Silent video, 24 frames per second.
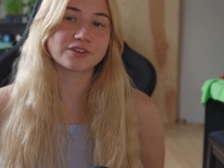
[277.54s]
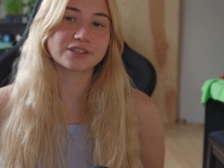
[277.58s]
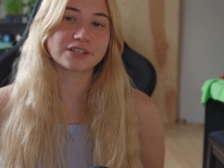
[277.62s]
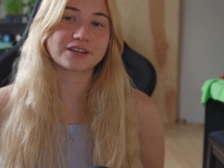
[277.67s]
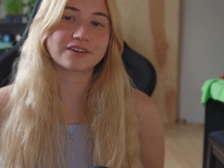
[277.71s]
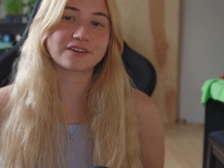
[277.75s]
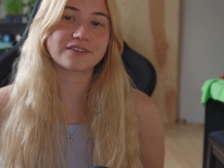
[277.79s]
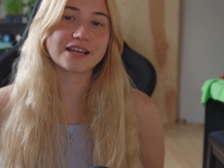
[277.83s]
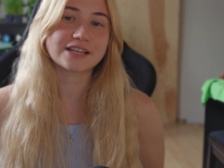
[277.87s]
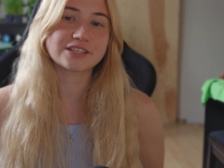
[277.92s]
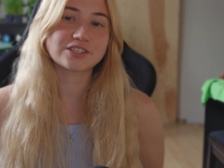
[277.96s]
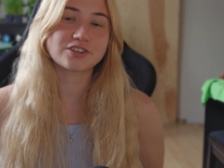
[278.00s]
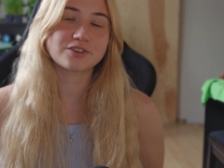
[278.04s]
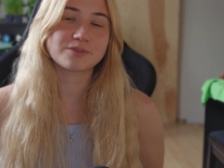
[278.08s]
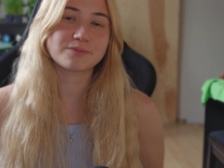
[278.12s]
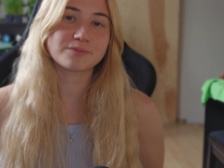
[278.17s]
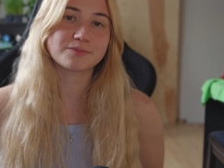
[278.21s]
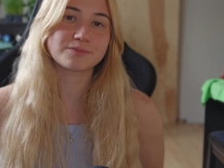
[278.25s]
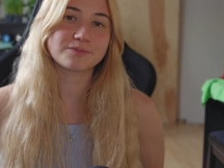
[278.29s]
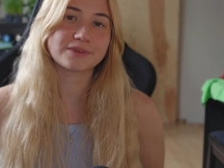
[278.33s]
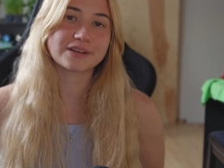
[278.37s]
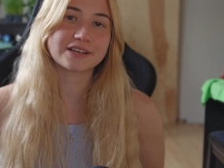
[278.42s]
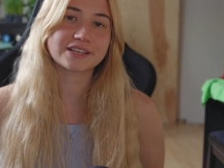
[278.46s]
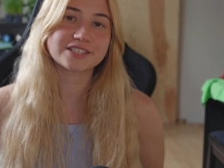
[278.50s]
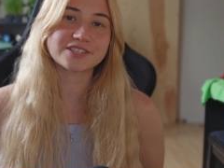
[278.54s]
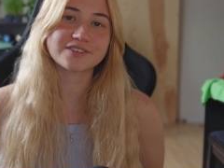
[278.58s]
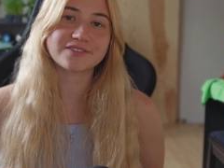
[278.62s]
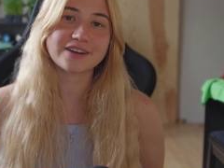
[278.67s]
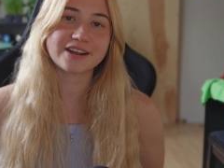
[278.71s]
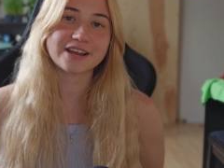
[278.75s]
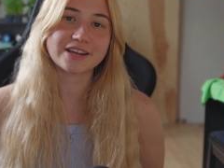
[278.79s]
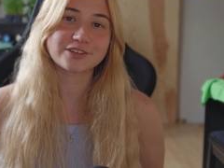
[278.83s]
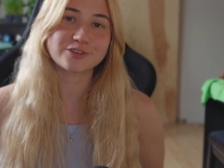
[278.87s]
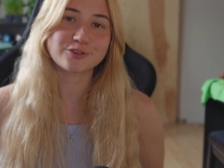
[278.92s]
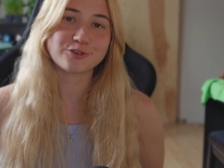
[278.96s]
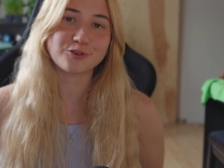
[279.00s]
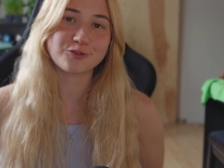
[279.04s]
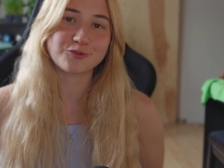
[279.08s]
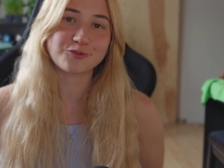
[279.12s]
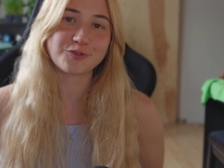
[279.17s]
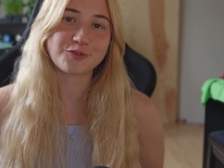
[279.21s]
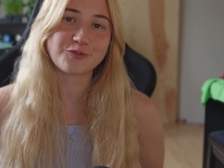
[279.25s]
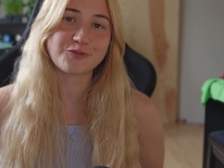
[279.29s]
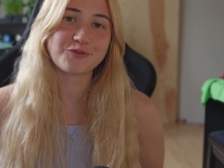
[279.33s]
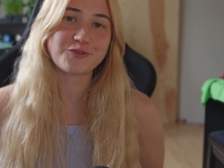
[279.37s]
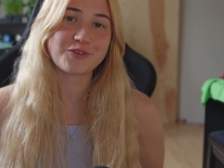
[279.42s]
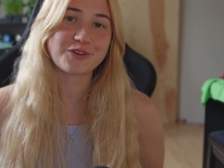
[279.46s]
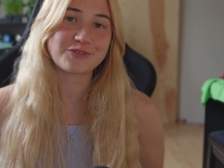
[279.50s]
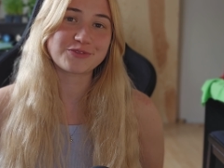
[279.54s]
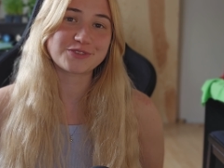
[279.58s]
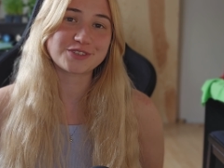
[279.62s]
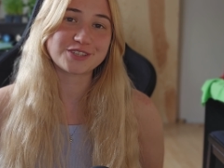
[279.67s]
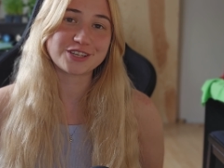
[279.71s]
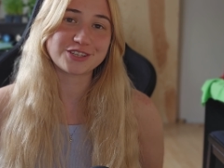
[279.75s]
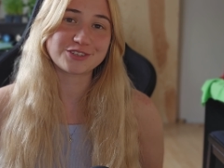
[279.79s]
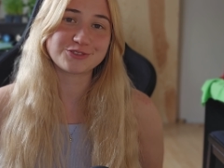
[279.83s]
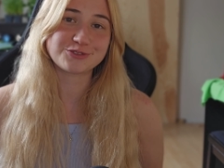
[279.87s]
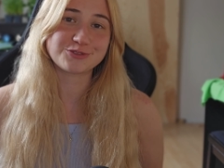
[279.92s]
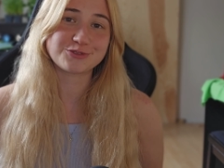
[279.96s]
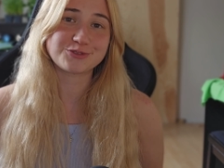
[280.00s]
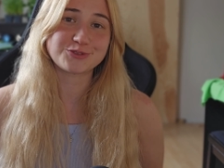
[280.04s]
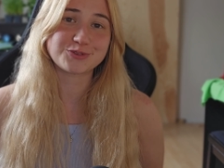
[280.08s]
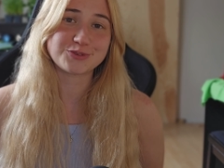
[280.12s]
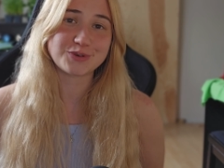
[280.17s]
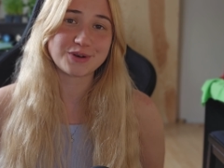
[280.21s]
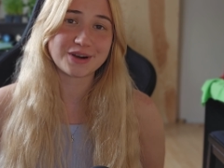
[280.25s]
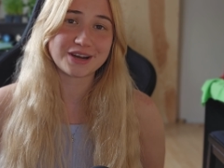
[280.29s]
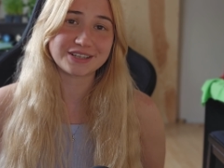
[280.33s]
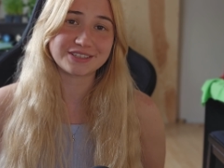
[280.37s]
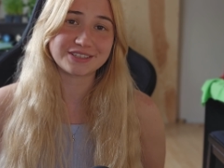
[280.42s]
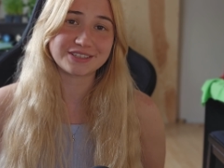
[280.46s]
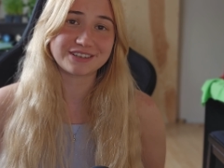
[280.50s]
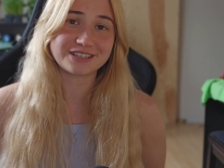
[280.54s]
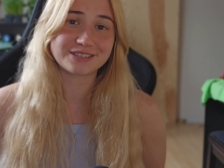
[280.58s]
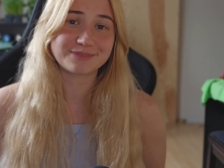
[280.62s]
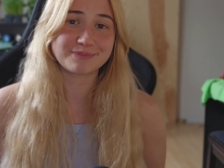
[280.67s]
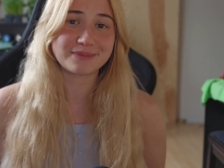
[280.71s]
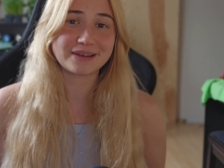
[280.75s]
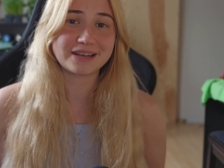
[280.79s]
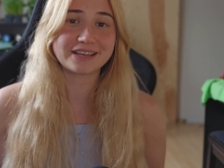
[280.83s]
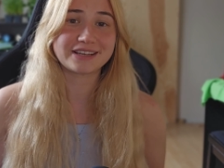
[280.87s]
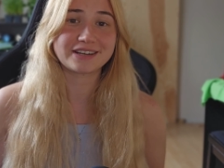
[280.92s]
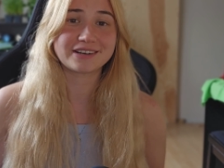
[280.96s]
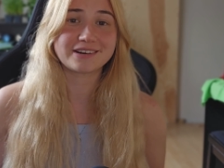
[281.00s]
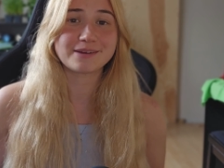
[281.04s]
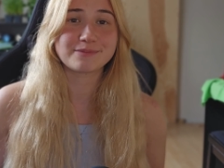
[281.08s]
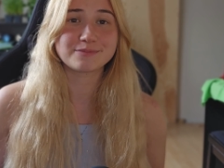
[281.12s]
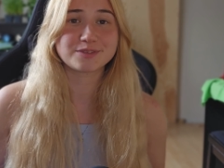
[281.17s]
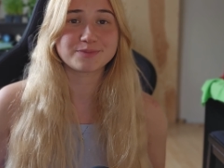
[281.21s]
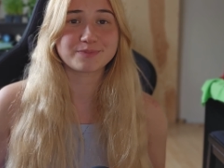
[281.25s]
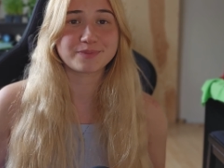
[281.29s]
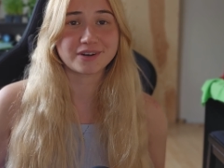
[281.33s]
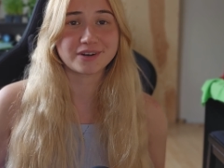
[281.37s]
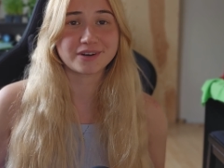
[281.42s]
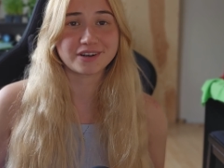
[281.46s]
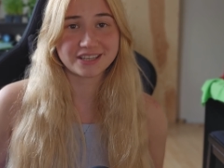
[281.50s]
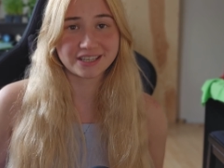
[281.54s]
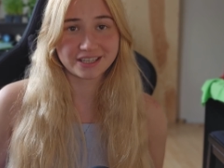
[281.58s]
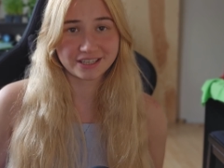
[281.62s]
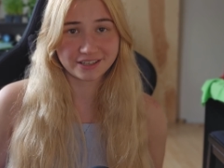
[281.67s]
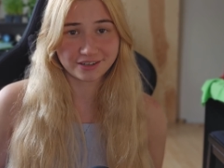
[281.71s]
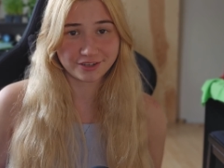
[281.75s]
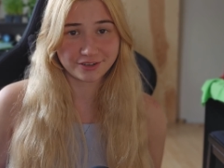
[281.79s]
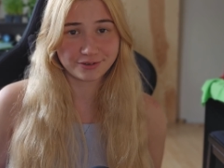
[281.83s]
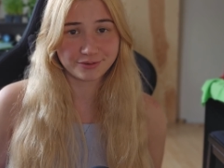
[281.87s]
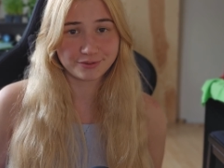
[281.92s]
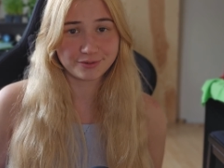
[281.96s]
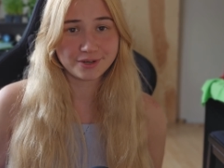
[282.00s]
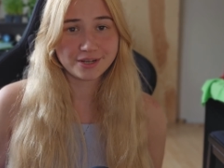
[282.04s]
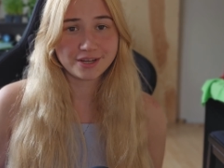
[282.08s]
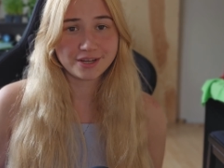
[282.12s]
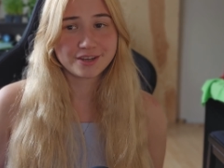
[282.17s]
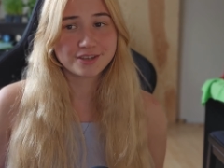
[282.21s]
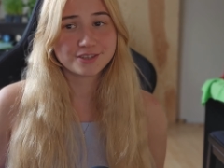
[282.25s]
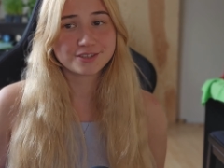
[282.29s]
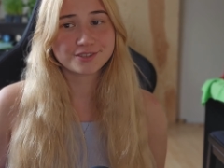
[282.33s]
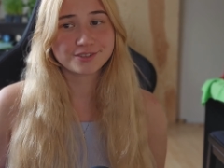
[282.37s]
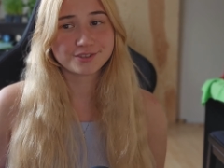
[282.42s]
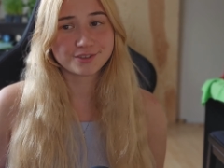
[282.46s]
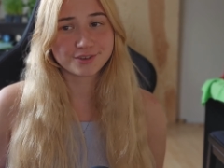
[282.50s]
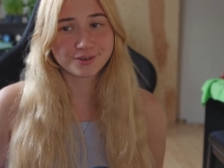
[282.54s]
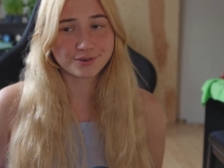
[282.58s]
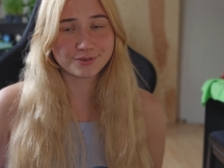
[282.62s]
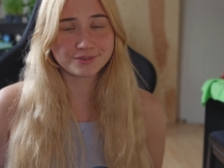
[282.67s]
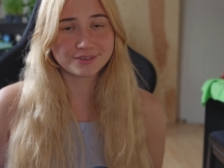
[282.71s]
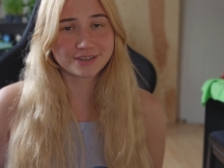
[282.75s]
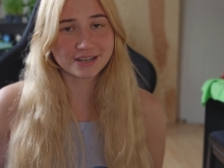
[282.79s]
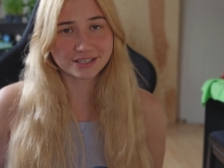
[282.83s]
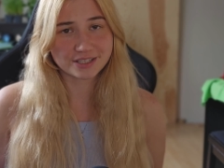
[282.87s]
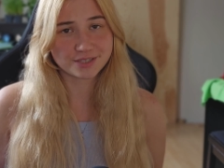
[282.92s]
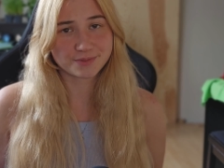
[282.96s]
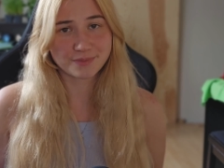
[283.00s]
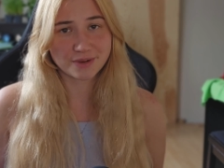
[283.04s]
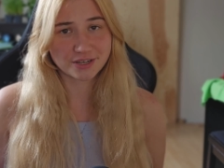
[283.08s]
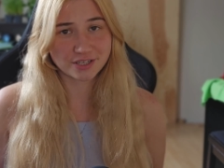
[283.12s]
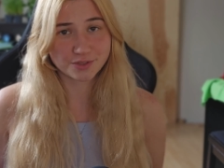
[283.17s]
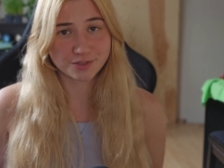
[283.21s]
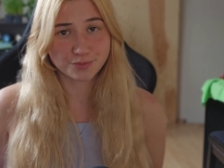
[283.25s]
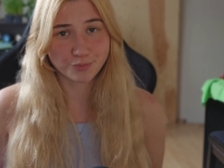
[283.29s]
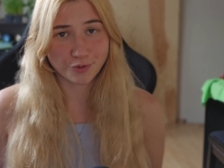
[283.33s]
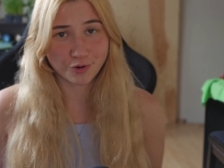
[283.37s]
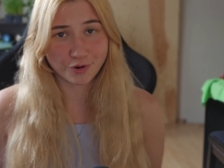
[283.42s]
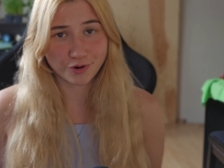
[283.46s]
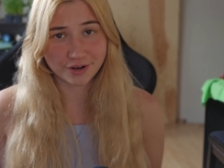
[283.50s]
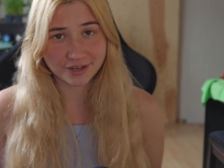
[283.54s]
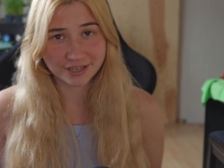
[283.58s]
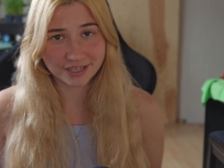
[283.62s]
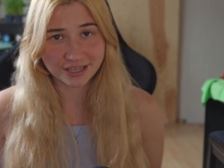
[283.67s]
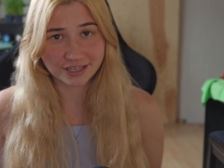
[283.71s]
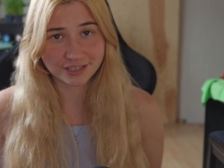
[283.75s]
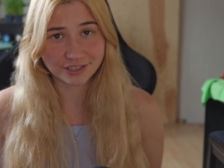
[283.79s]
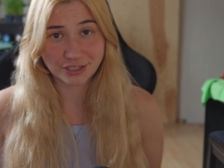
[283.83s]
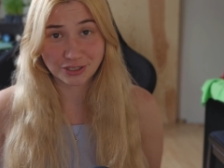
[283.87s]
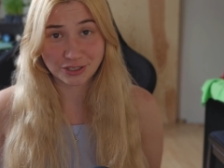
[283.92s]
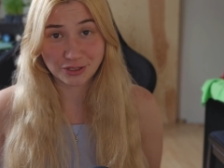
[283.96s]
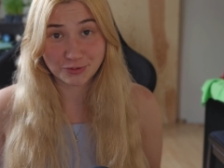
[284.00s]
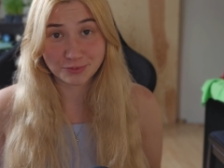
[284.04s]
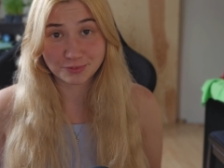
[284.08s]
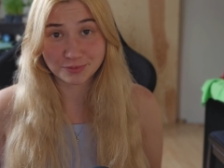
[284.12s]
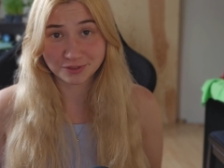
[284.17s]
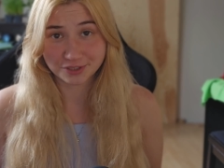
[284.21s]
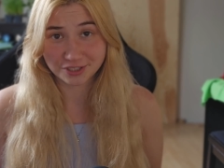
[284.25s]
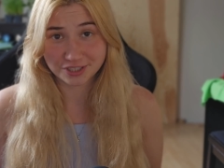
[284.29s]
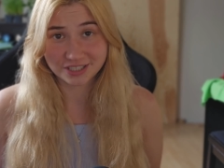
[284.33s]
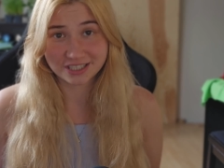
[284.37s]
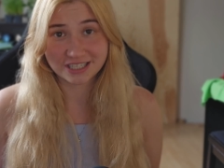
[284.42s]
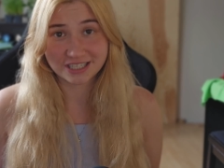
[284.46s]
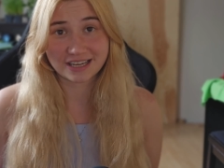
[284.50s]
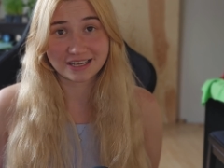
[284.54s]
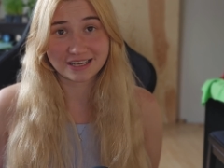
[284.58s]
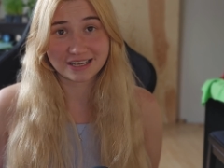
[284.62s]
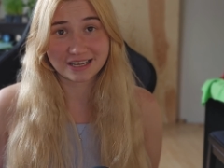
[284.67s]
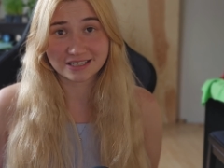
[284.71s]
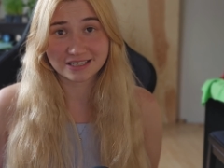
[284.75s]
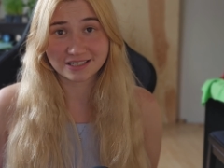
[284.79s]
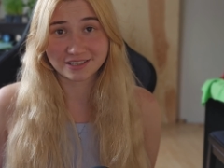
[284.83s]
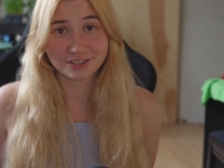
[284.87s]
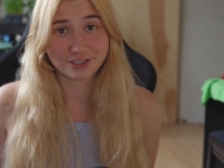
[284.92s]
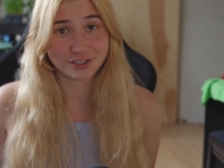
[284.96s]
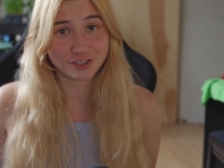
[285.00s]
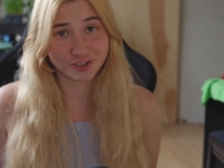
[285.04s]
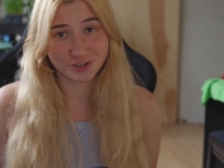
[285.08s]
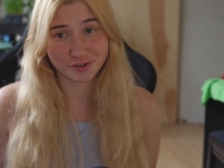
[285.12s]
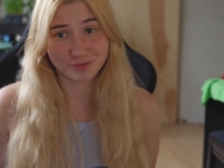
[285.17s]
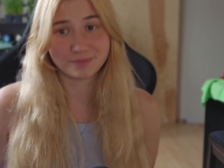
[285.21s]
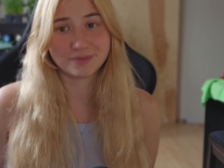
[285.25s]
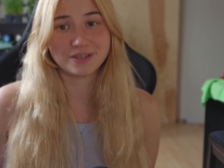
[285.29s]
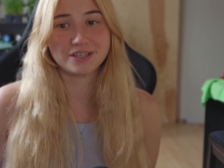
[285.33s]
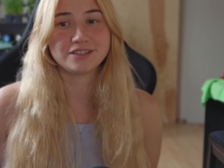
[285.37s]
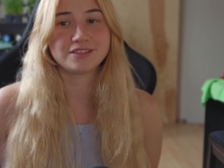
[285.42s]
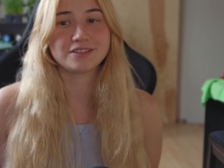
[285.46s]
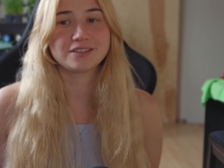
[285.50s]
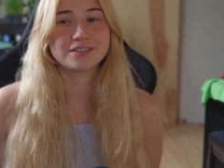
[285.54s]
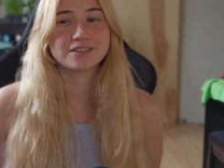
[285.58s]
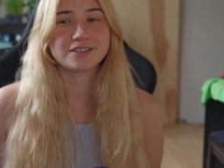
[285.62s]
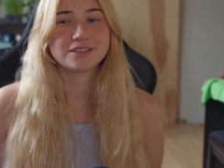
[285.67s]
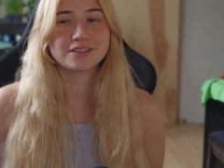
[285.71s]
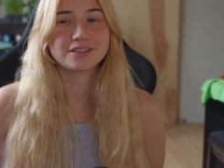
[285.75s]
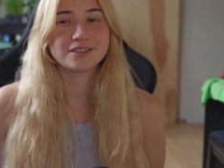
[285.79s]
Kratom extract of 50 to 200 milligrams per kilo, so that's much more than you would take as a human.